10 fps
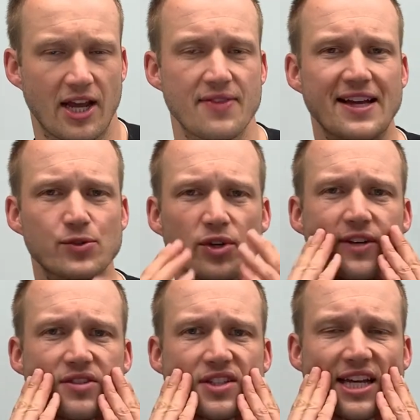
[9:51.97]
And that's what gives
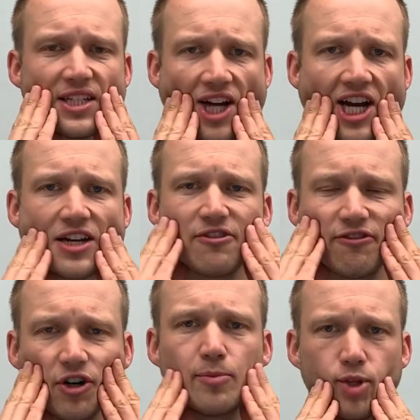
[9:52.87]
us that tight,
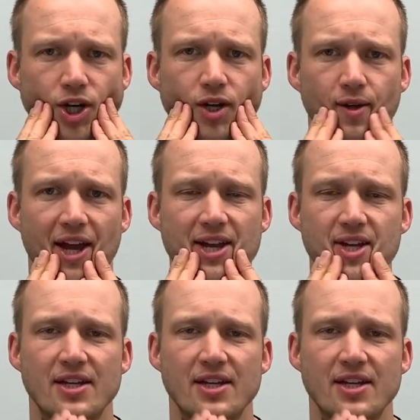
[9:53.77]
firm look, okay?